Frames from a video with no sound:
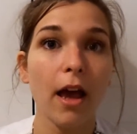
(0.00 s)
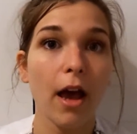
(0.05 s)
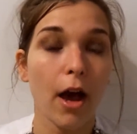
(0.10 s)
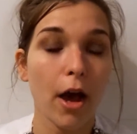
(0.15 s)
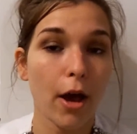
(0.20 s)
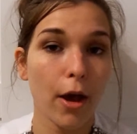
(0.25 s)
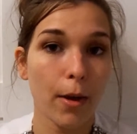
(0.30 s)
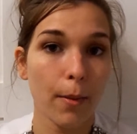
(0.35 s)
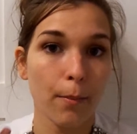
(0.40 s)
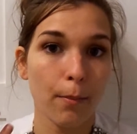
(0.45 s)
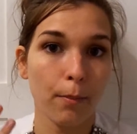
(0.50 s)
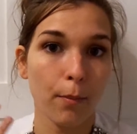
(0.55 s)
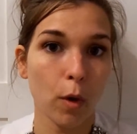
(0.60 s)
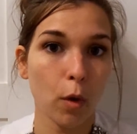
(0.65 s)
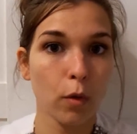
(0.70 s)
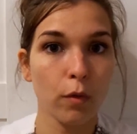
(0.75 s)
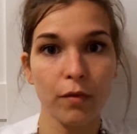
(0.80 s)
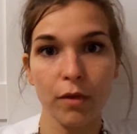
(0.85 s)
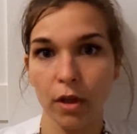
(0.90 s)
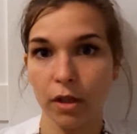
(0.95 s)

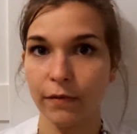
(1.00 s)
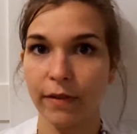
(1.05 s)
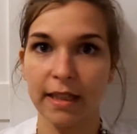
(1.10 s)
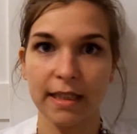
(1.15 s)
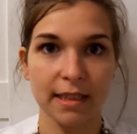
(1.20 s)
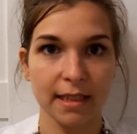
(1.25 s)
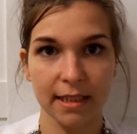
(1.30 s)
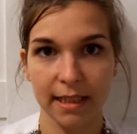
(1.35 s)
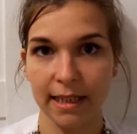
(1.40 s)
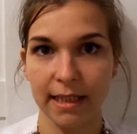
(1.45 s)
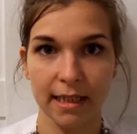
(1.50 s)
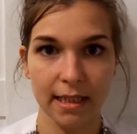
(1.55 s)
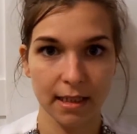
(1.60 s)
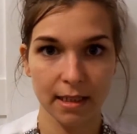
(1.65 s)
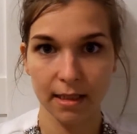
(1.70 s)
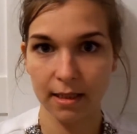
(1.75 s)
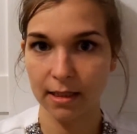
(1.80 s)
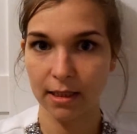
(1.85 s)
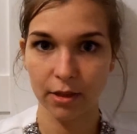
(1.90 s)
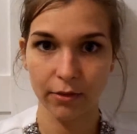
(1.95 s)
All of those factors are taken into
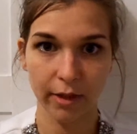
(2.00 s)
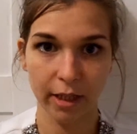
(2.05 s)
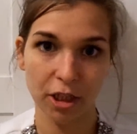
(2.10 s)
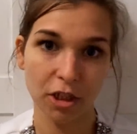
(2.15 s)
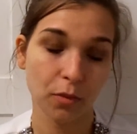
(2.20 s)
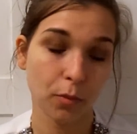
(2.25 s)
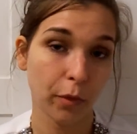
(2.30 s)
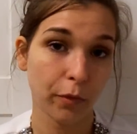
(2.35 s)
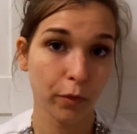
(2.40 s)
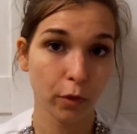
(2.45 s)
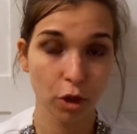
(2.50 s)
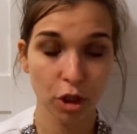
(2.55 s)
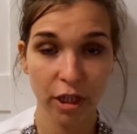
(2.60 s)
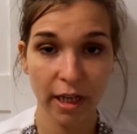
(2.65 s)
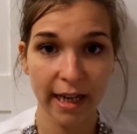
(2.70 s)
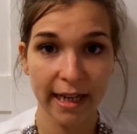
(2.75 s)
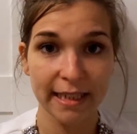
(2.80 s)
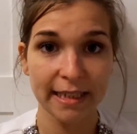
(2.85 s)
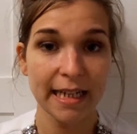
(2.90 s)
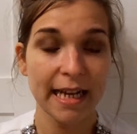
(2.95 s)
consideration with your
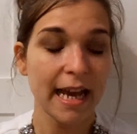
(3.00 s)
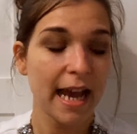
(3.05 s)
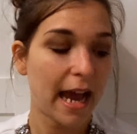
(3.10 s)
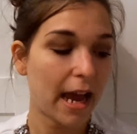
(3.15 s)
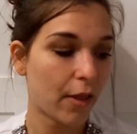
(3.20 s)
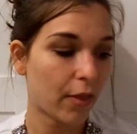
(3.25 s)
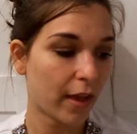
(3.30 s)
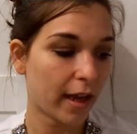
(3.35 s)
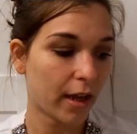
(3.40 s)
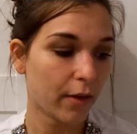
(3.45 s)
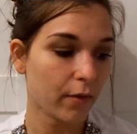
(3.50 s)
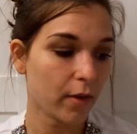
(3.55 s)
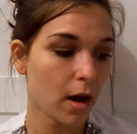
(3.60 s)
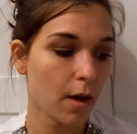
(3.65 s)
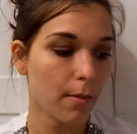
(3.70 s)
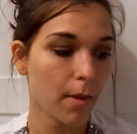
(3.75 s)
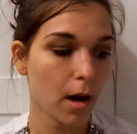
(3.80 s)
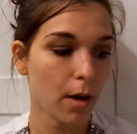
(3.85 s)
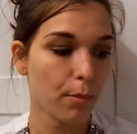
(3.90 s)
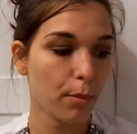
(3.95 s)
shade, and they have
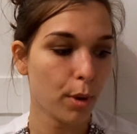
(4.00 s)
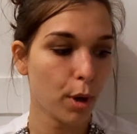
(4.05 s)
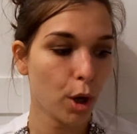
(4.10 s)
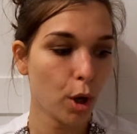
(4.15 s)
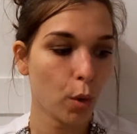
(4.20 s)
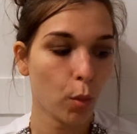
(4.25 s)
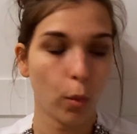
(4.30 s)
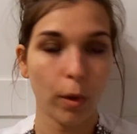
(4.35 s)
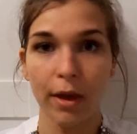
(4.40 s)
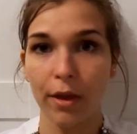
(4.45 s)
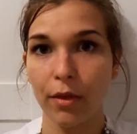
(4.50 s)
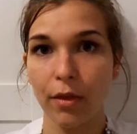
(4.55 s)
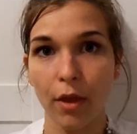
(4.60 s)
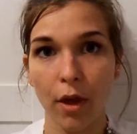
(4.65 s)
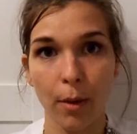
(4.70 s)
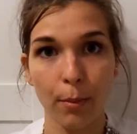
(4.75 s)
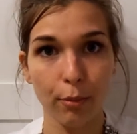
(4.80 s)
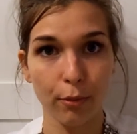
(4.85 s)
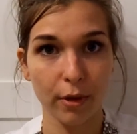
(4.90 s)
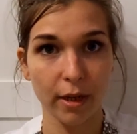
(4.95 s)
come up with
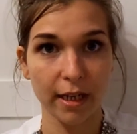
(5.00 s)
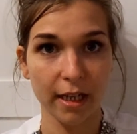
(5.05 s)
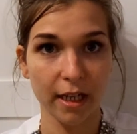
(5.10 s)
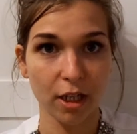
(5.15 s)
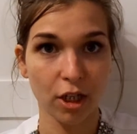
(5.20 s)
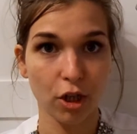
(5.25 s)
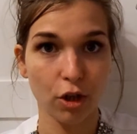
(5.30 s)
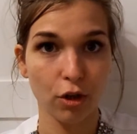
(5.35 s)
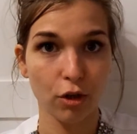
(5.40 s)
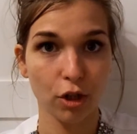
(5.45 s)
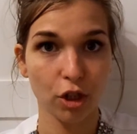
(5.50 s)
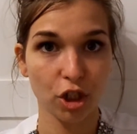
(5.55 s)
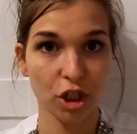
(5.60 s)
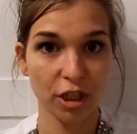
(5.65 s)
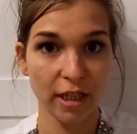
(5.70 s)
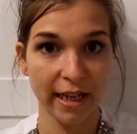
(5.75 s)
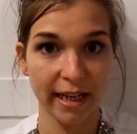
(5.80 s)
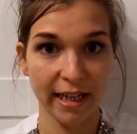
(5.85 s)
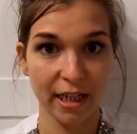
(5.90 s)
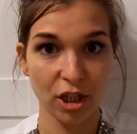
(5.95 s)
a brilliant
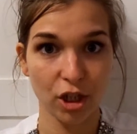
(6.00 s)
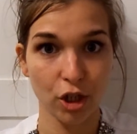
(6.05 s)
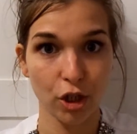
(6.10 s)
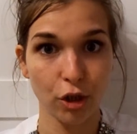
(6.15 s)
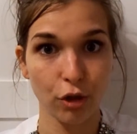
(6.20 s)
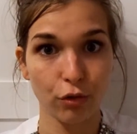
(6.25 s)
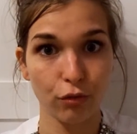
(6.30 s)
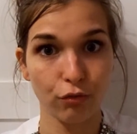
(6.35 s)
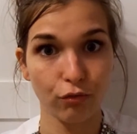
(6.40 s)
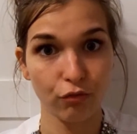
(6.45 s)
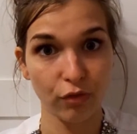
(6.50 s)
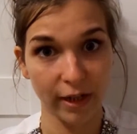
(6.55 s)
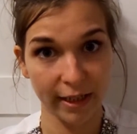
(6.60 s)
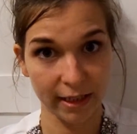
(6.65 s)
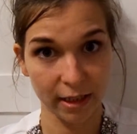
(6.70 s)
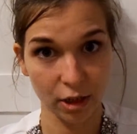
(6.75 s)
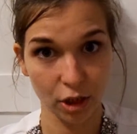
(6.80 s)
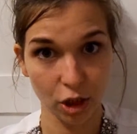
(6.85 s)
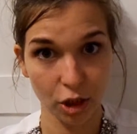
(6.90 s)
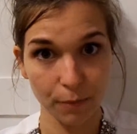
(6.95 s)
shade
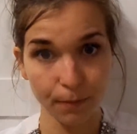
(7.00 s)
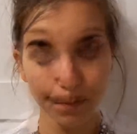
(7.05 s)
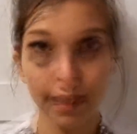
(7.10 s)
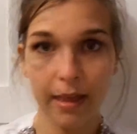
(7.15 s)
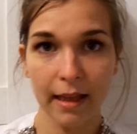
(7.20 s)
range.